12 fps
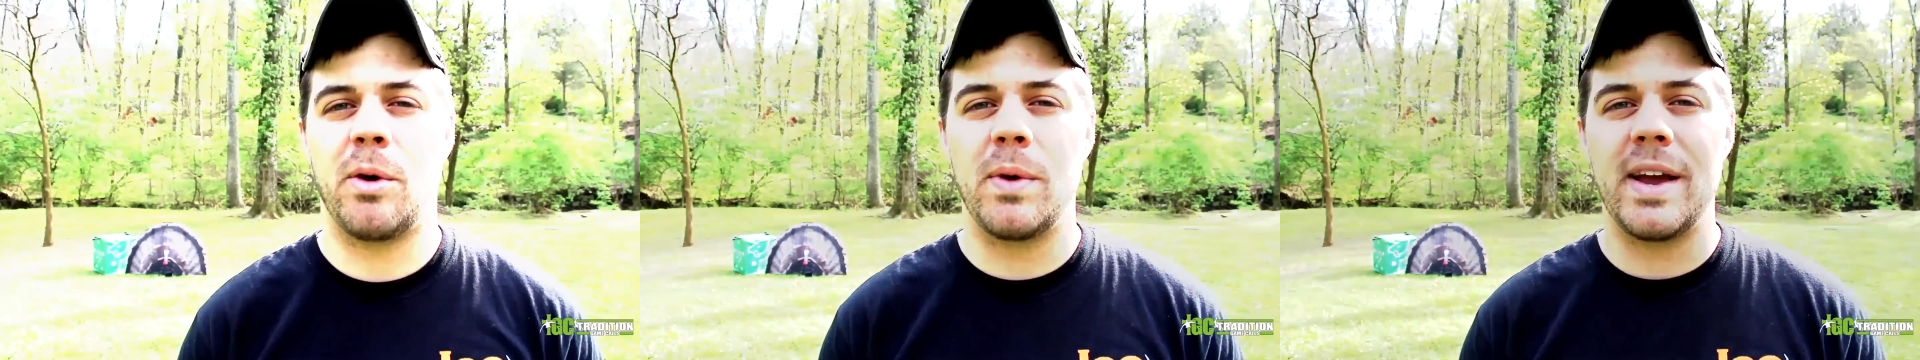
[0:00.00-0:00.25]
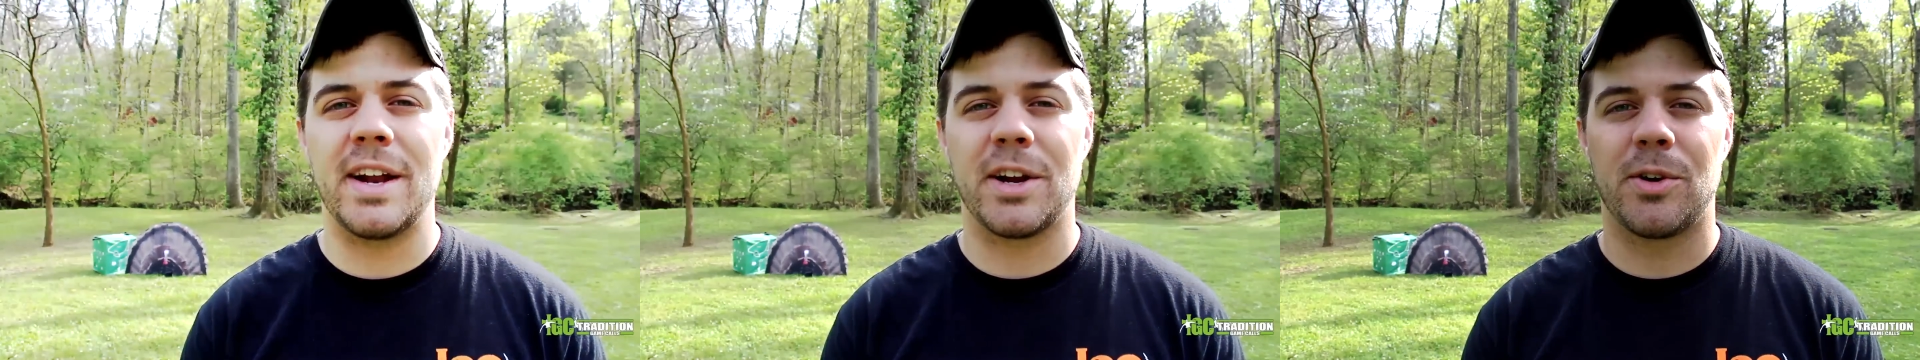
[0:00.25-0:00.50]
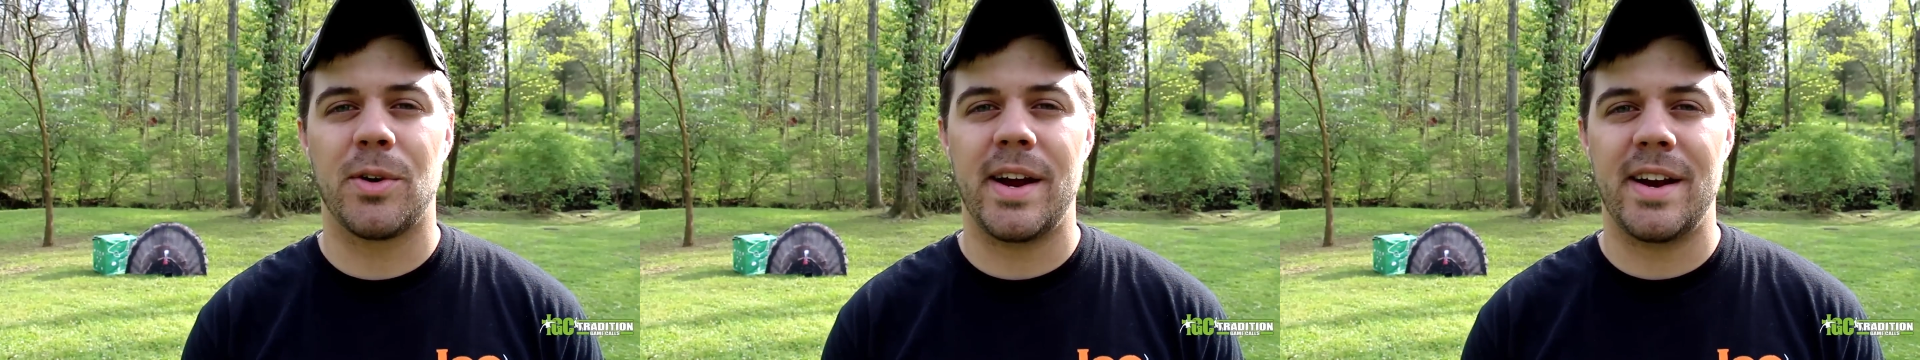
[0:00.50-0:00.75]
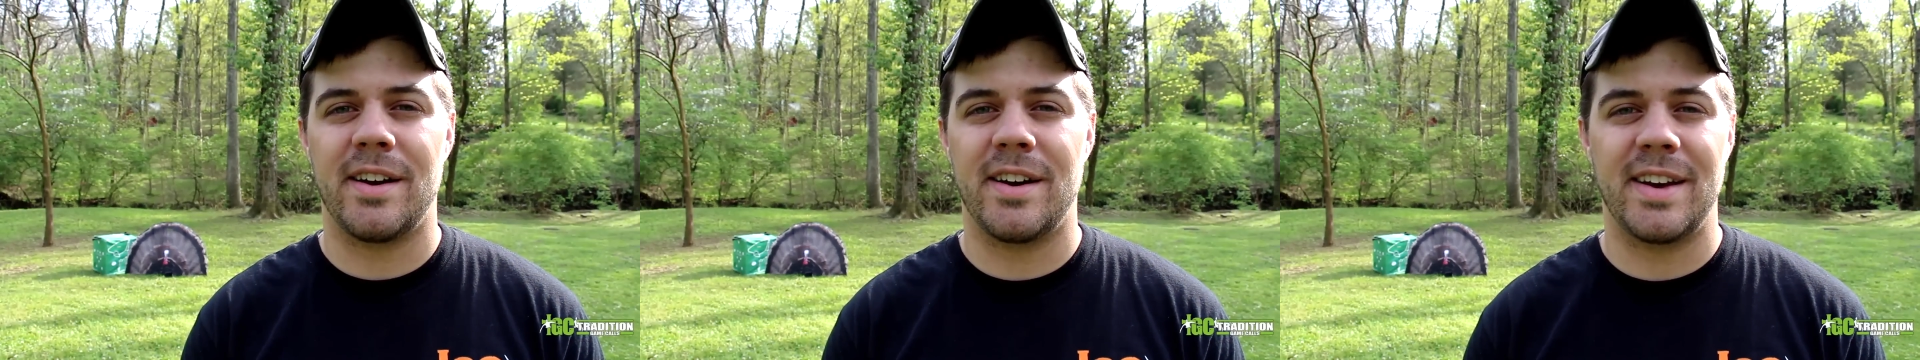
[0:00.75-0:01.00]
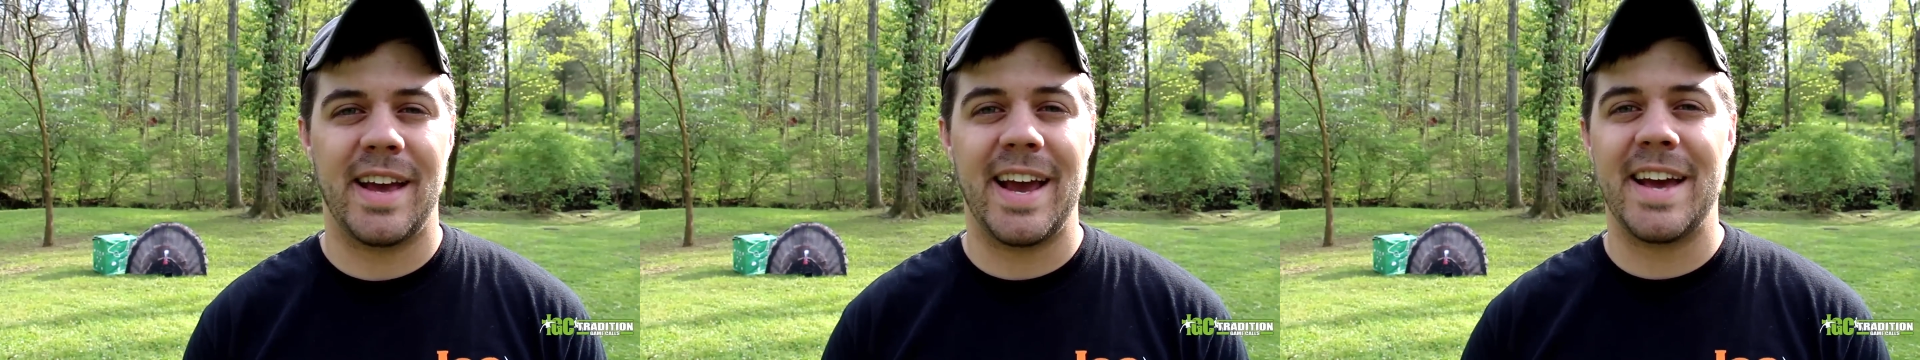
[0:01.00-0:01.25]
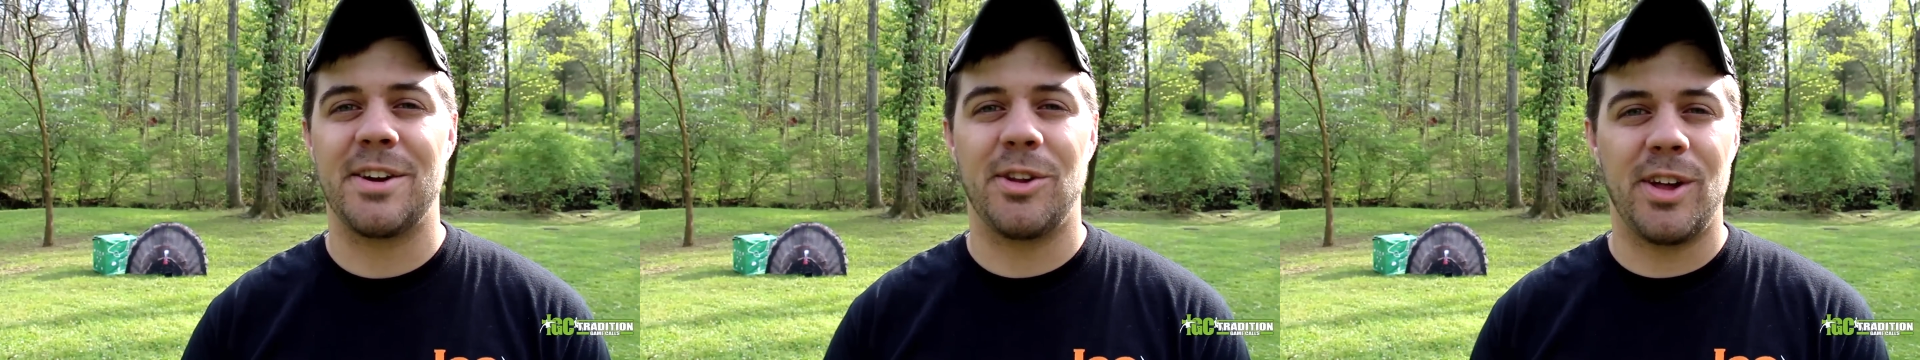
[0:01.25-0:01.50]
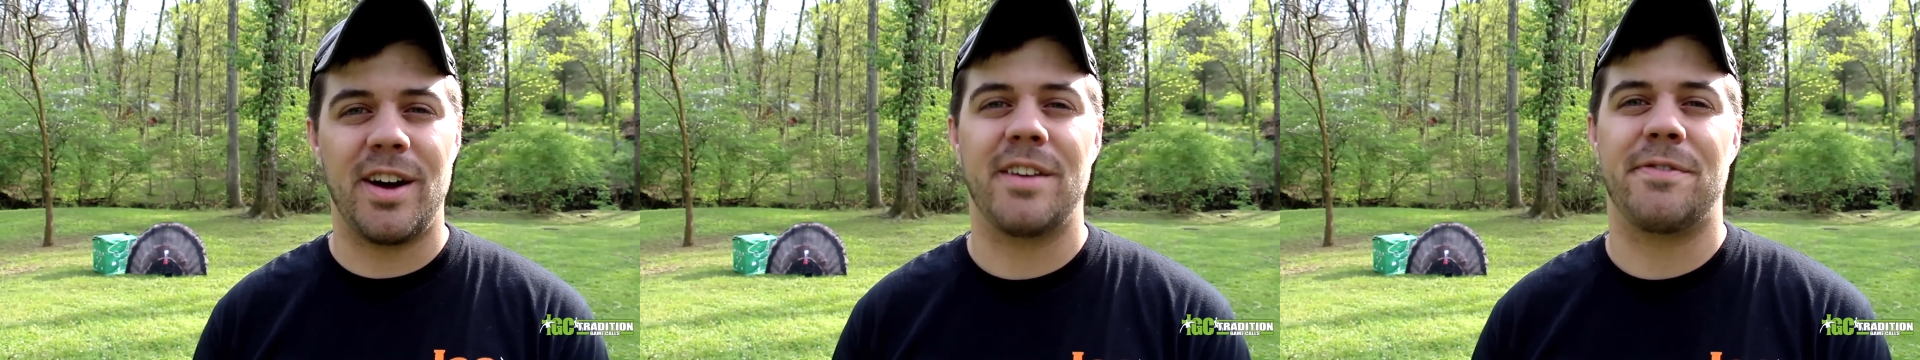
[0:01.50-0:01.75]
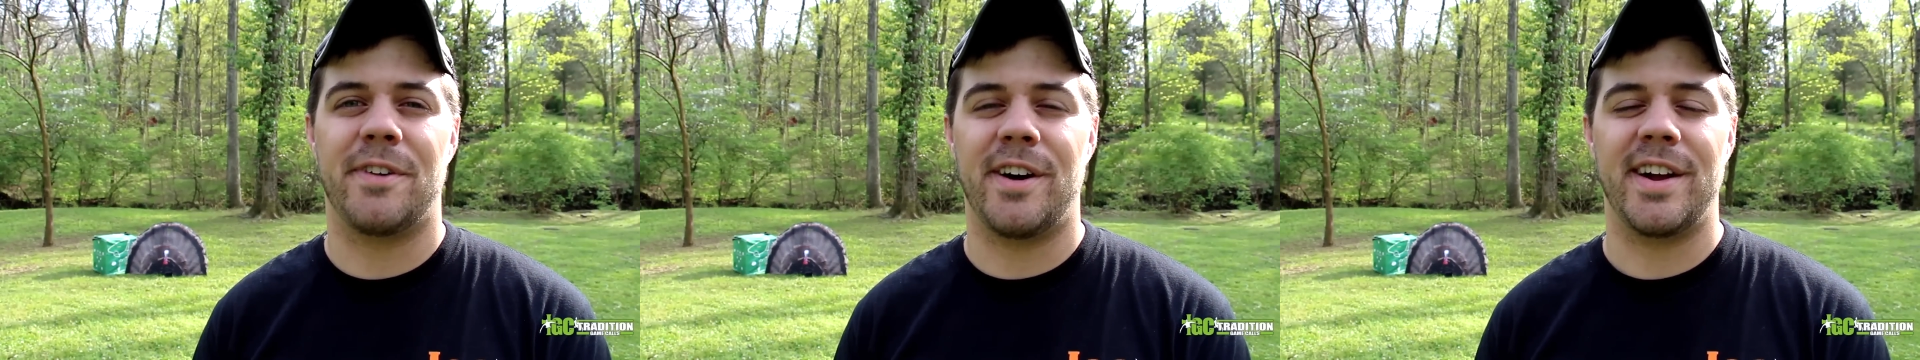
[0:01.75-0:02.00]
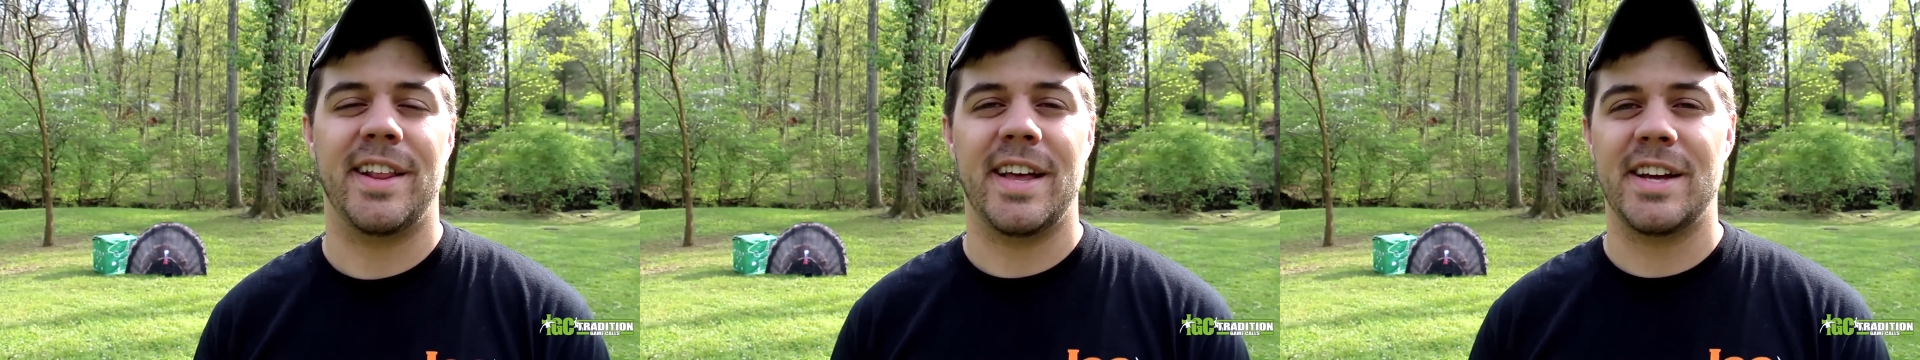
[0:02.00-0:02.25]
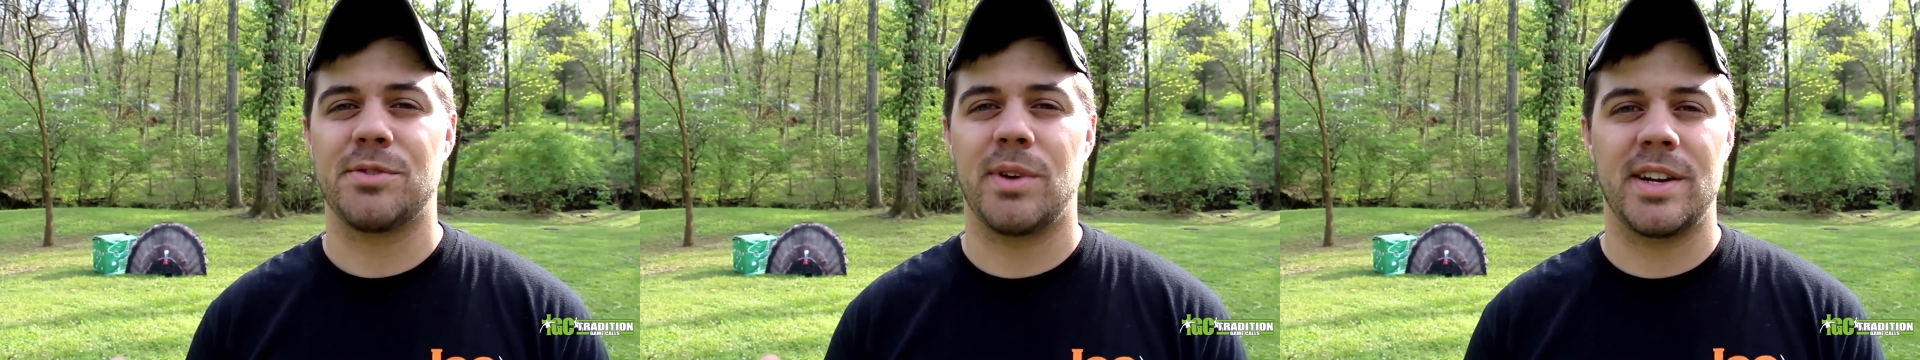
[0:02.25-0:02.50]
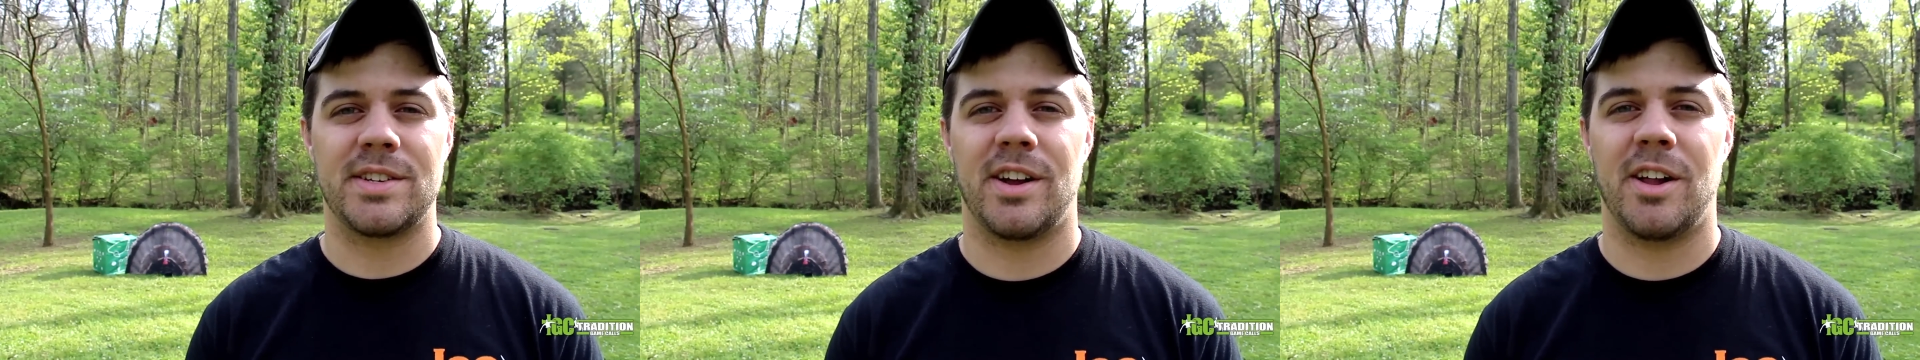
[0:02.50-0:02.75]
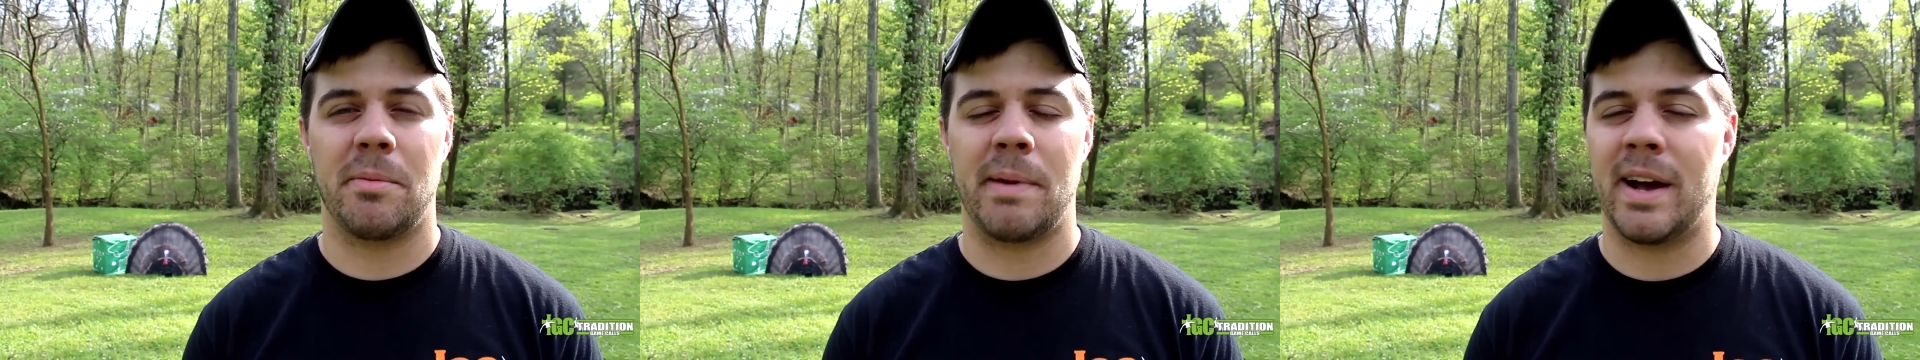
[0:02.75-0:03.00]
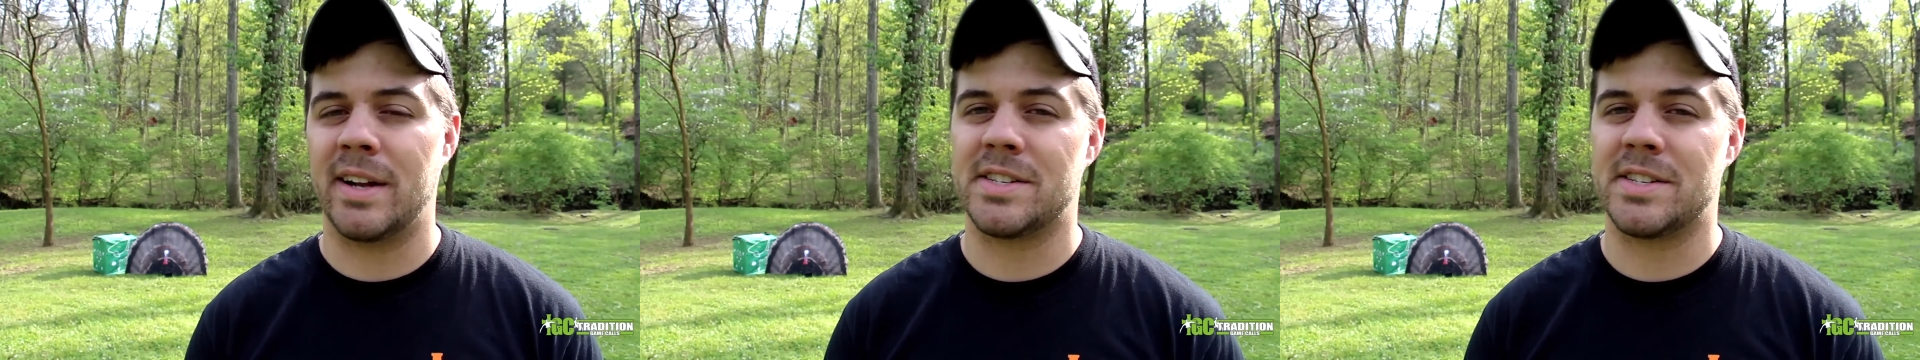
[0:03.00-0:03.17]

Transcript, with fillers: But we had a great hunt and a lot of fun, and that's what it's all about.